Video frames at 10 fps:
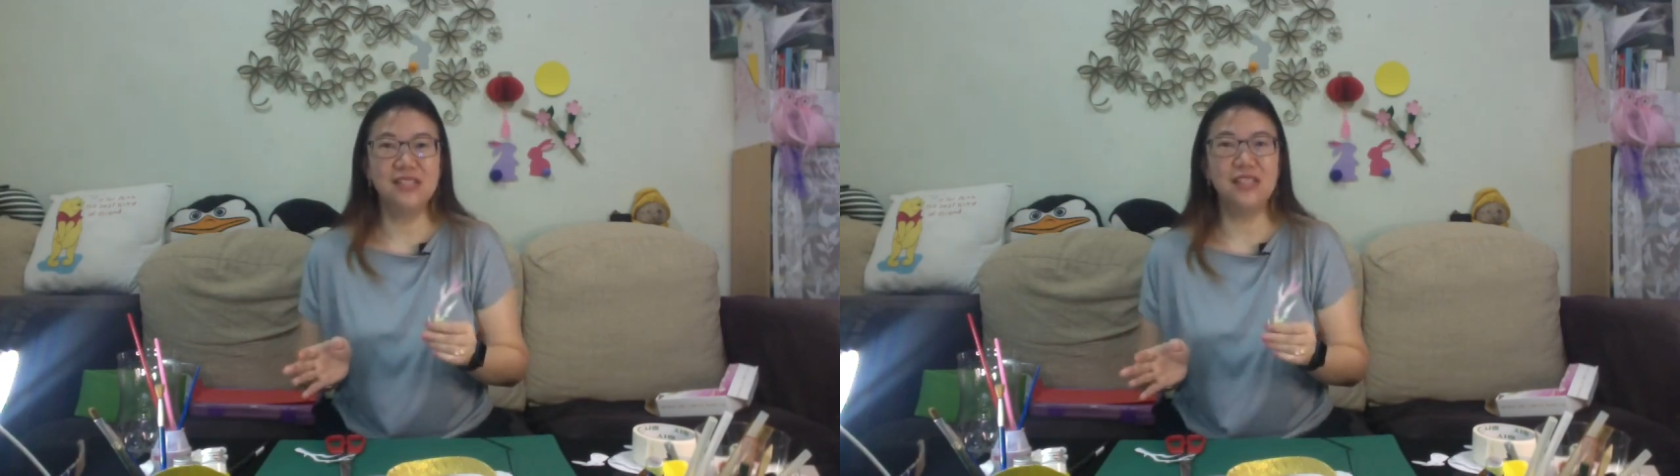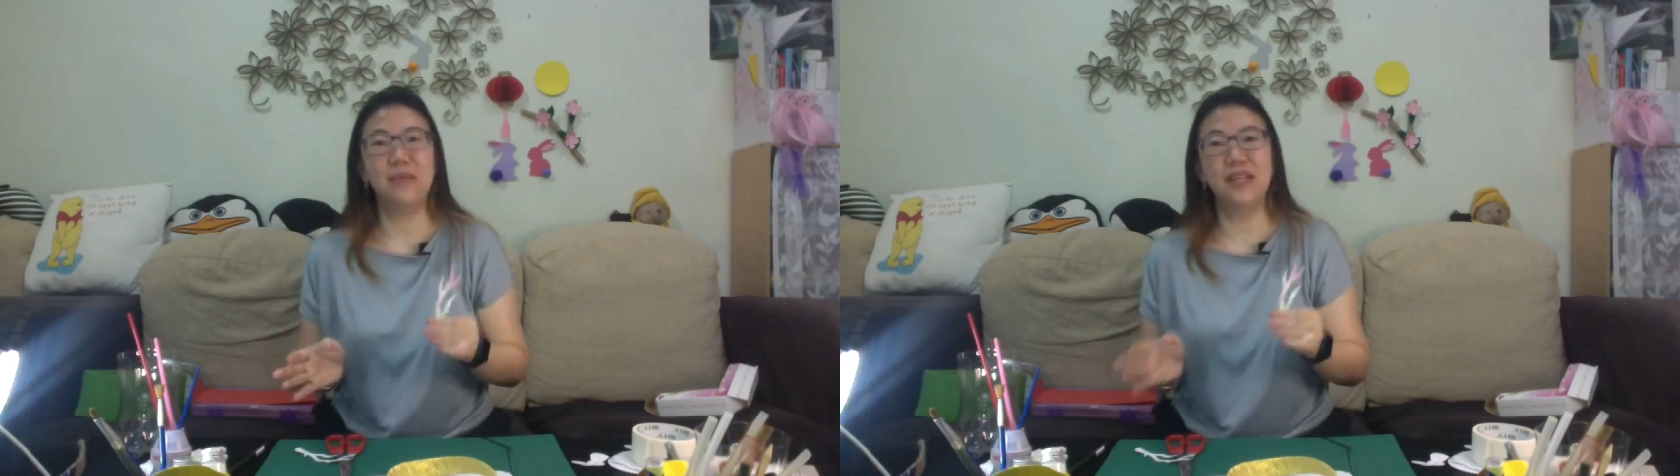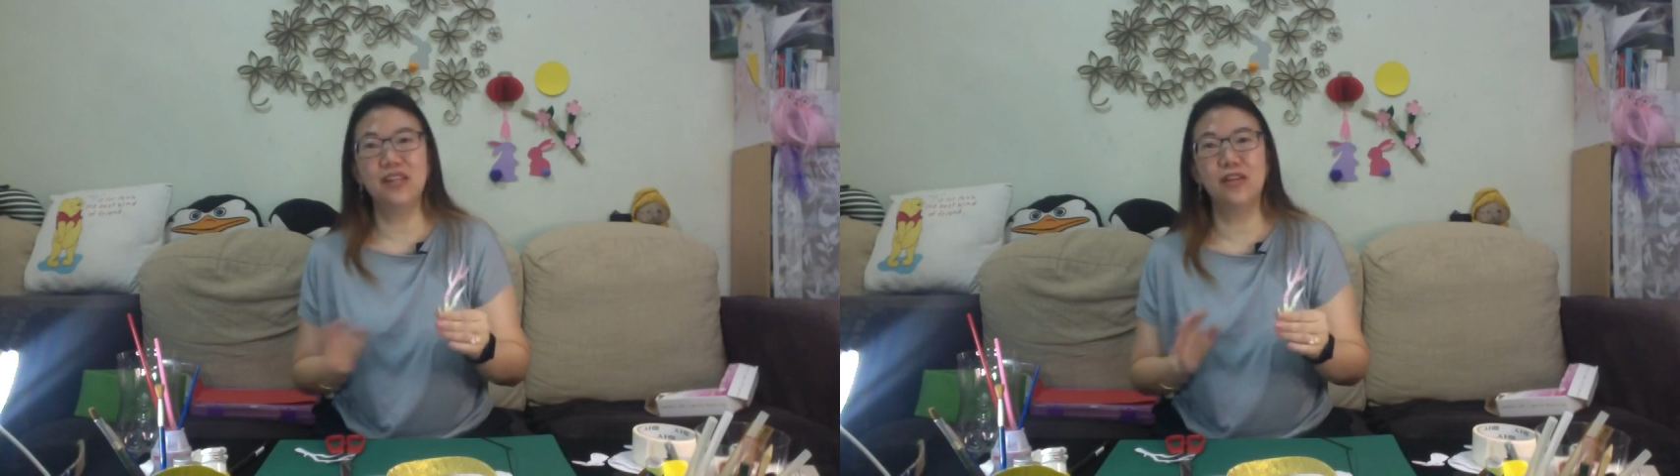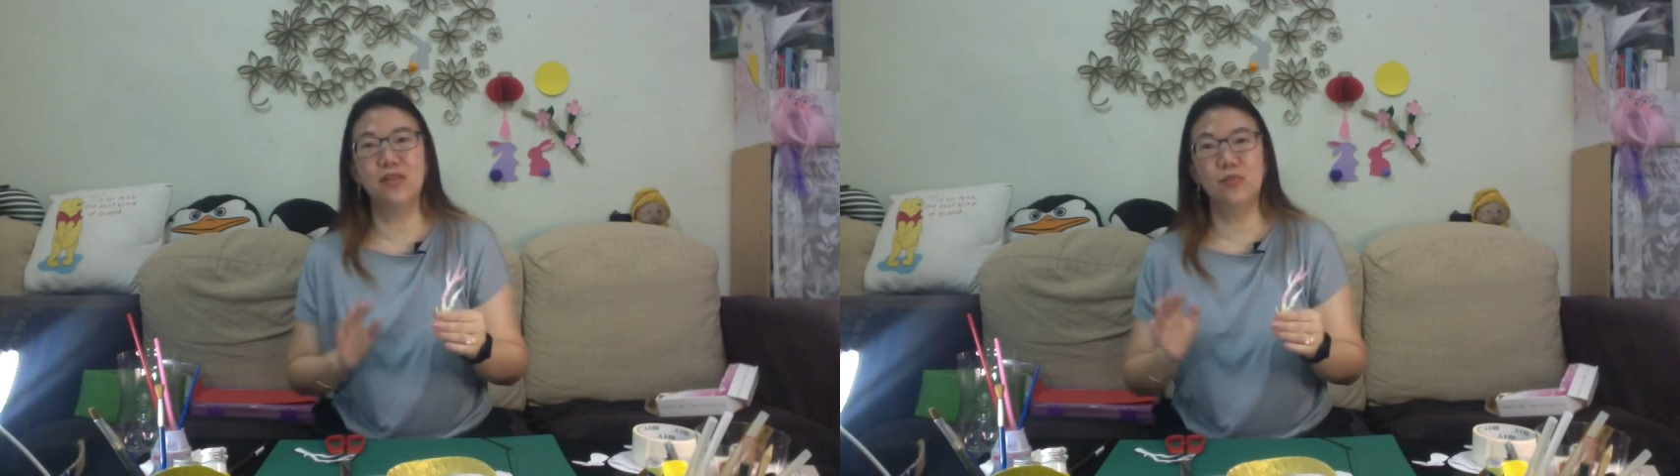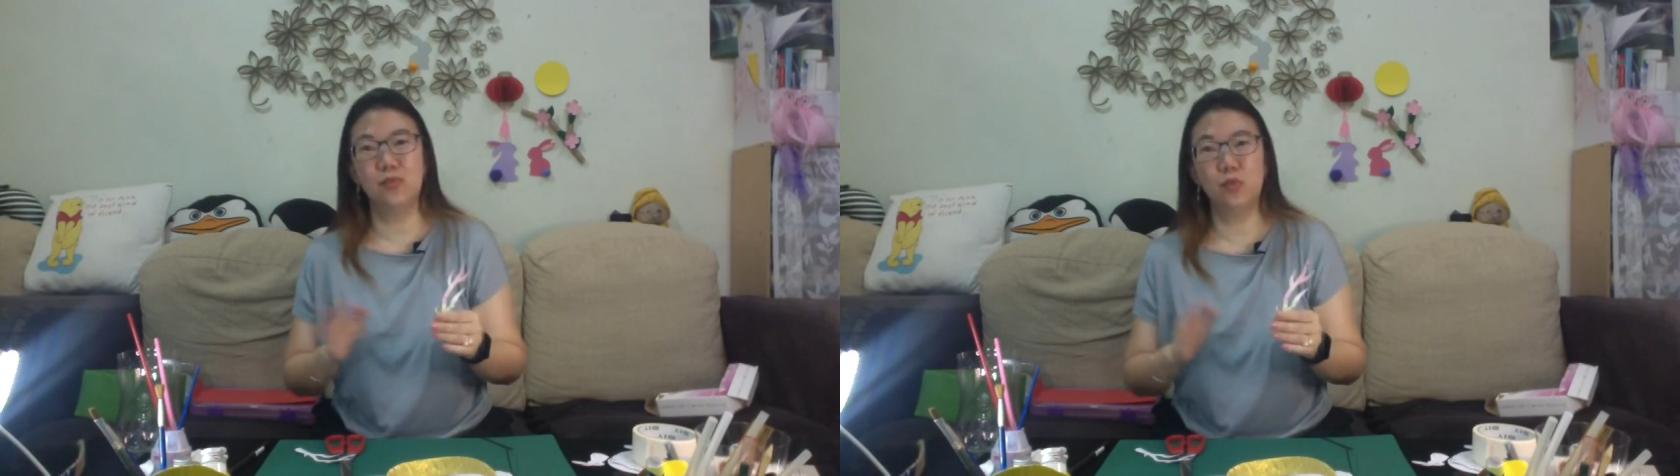depending
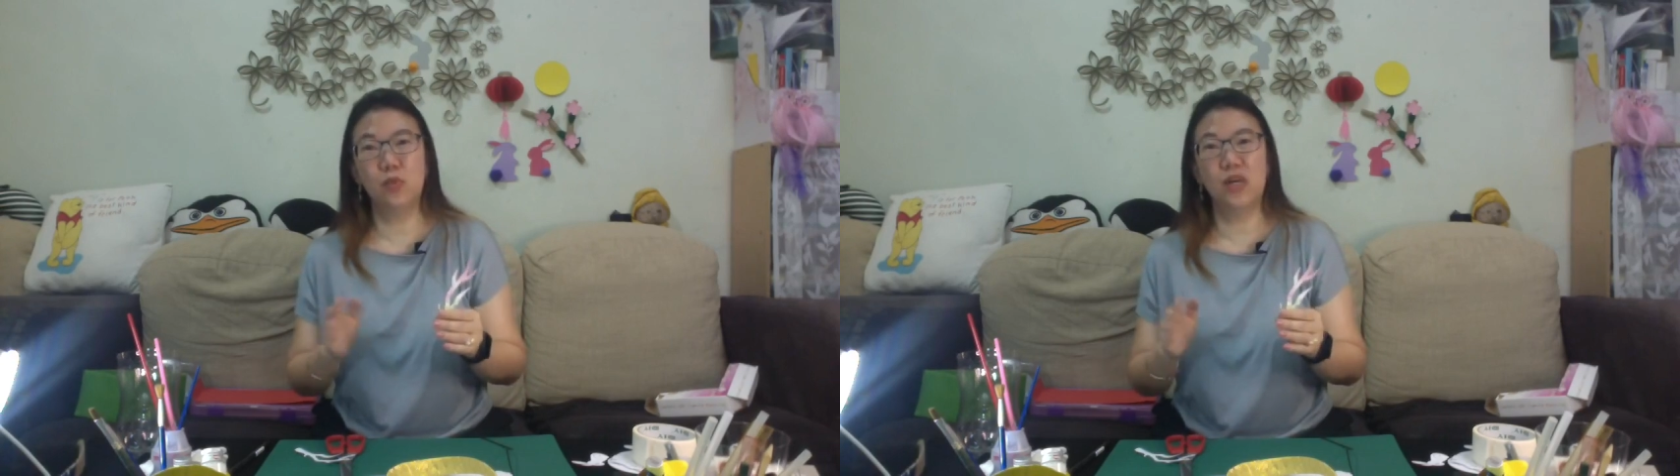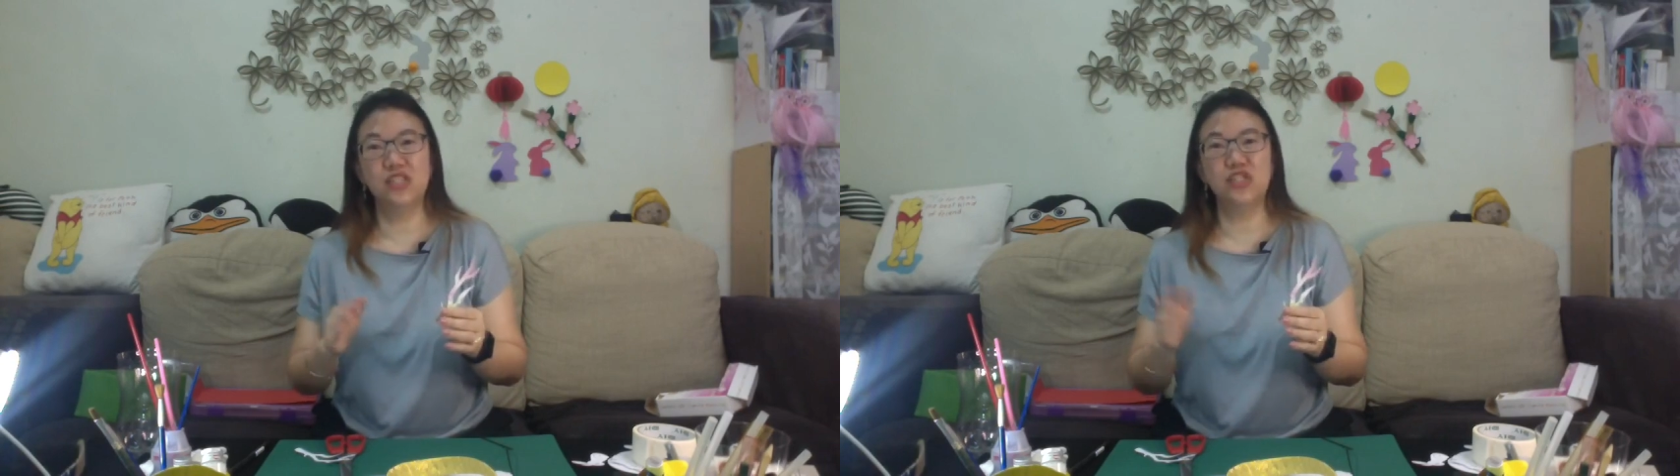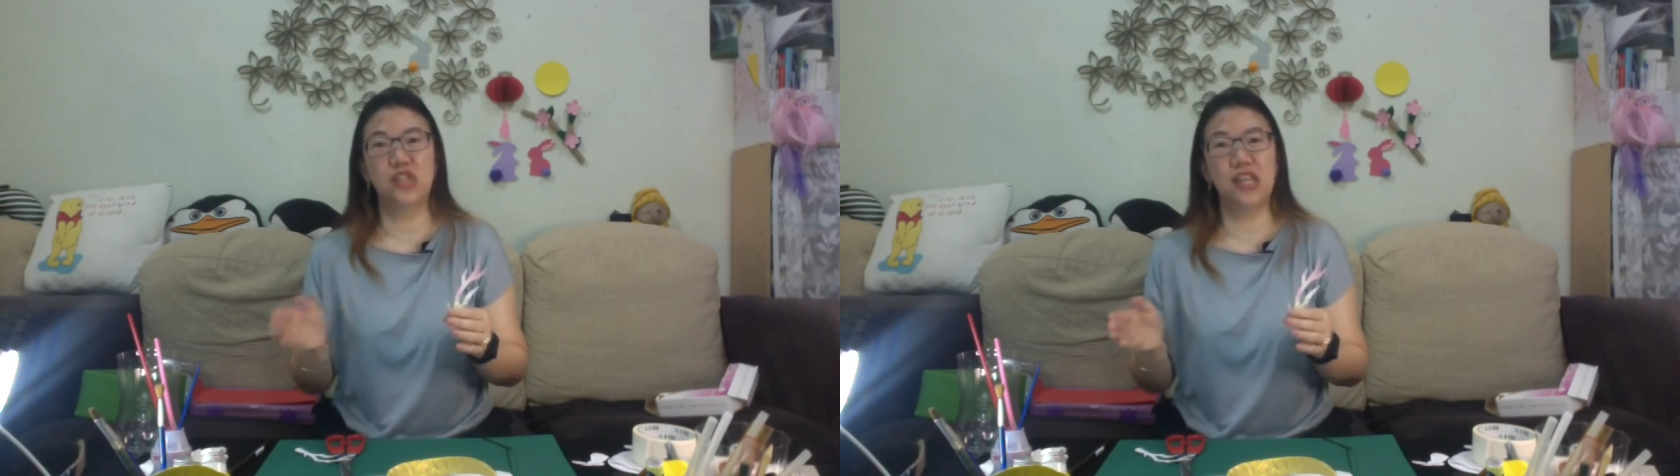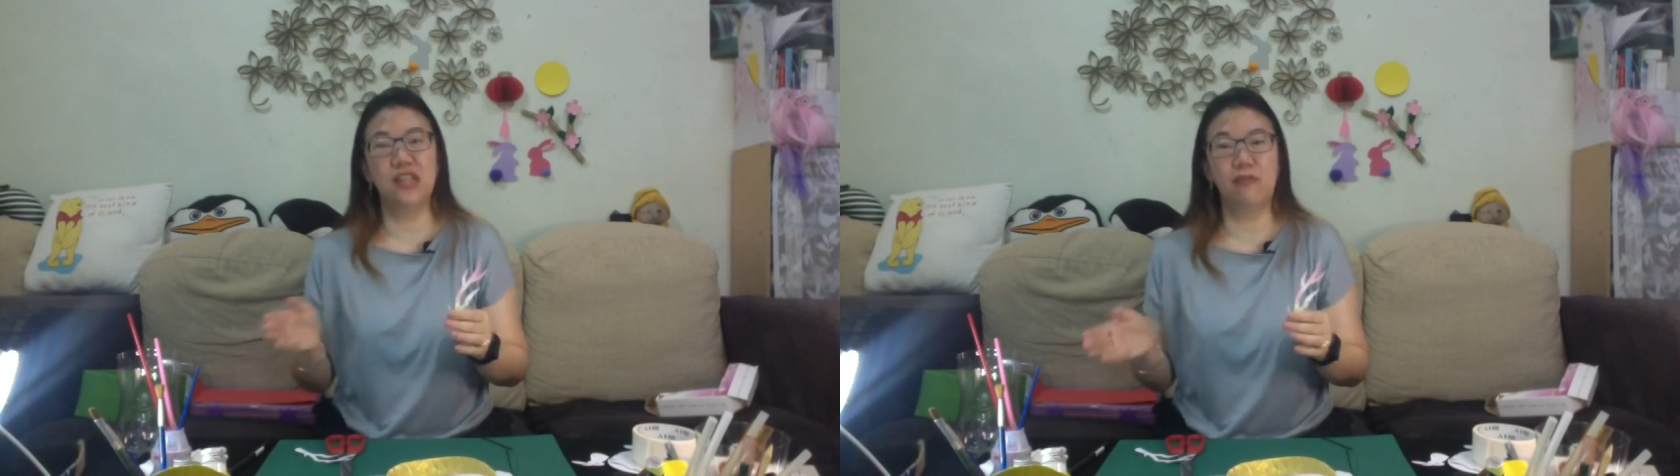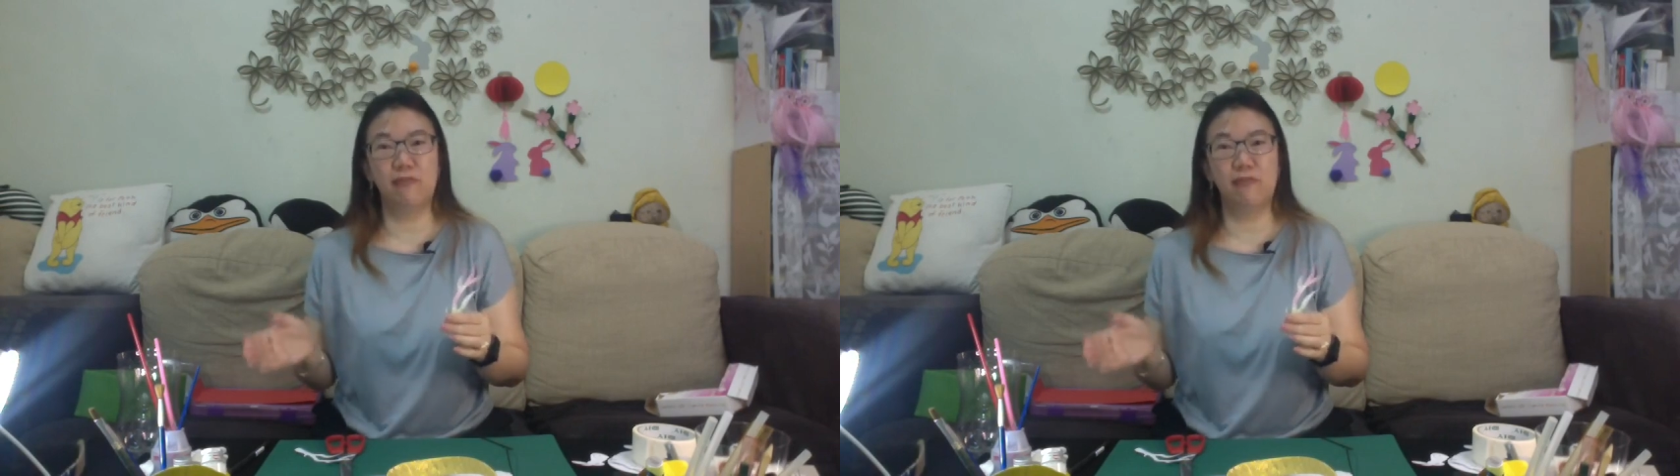on what shade of